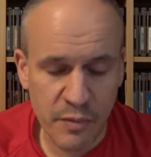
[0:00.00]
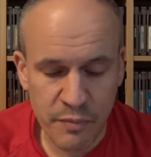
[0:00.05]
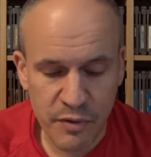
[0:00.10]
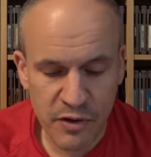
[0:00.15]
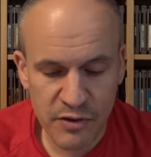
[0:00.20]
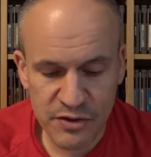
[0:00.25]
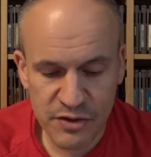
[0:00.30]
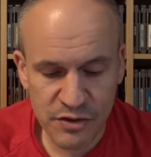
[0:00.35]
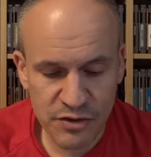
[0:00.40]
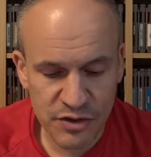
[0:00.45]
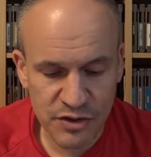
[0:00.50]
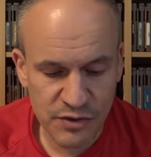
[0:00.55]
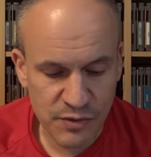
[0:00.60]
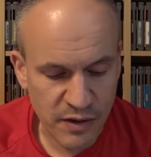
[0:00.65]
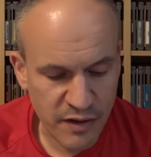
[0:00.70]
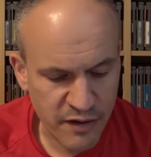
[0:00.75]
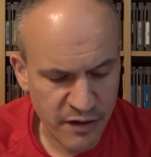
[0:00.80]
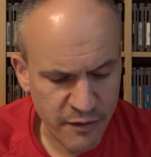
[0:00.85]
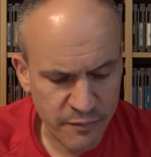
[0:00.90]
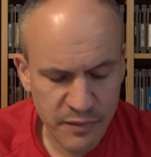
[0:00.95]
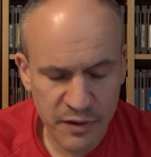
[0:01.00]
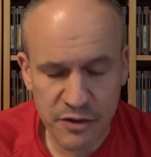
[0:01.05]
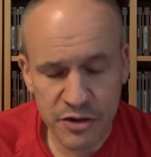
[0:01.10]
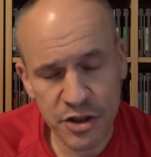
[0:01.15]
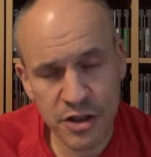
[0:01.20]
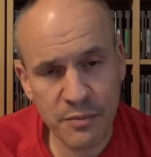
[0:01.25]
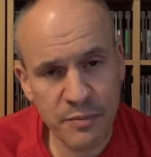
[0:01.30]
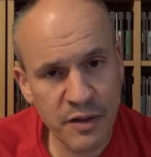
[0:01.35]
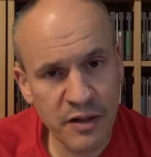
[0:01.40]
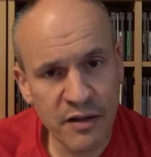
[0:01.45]
person just so I don't have to pay
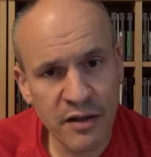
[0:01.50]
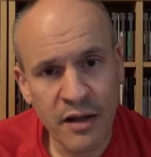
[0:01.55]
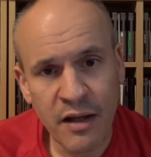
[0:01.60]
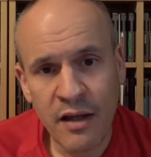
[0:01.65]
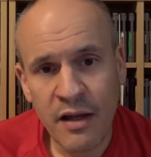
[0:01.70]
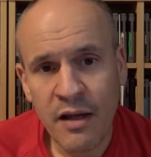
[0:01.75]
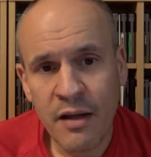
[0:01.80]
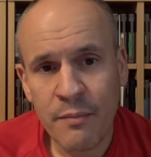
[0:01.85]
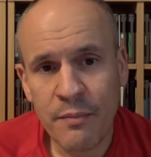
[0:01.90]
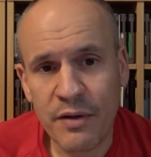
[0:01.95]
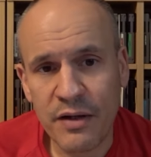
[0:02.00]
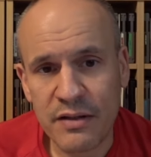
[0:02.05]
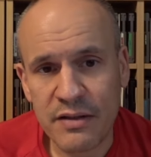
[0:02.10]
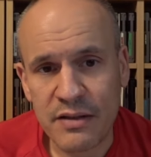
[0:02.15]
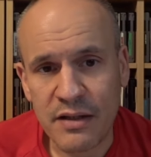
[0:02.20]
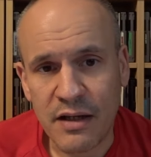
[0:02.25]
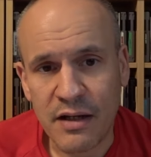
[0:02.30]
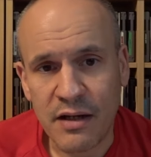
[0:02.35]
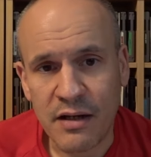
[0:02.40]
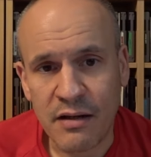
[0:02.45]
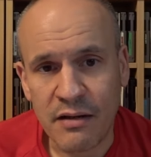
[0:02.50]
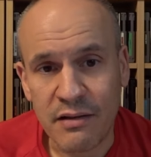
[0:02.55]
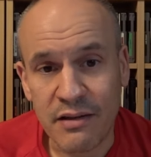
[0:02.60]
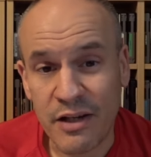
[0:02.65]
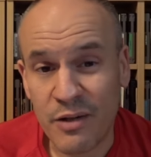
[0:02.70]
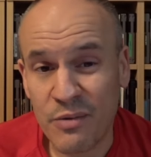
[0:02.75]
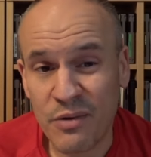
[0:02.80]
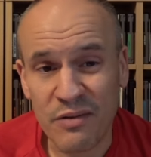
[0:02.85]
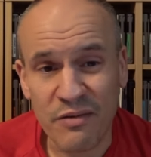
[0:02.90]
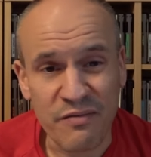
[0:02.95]
shipping. But
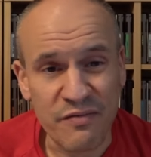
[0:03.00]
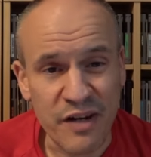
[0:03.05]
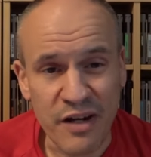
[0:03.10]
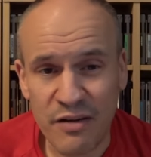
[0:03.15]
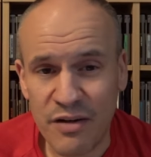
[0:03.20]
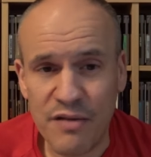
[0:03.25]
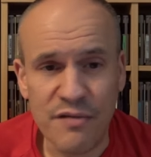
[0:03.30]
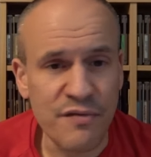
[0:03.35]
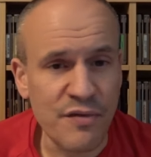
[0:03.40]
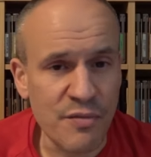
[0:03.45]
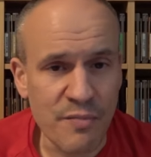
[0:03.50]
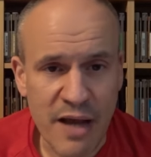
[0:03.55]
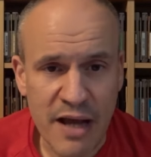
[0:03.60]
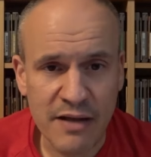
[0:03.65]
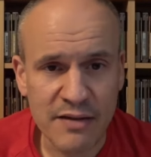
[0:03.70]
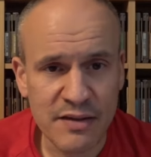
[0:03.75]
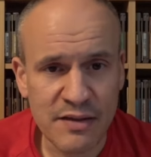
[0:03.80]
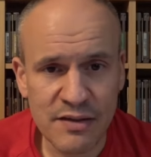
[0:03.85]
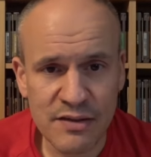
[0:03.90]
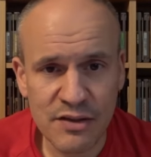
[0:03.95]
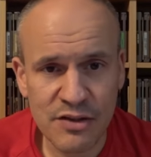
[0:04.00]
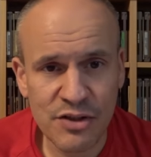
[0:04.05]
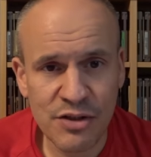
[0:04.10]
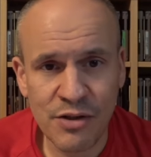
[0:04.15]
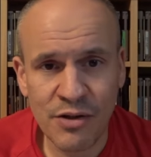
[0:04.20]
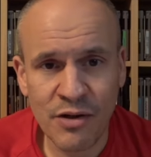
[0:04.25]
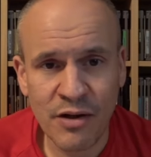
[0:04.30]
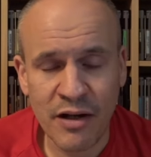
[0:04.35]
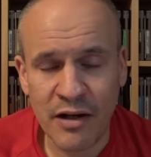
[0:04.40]
there were very few magazines this year,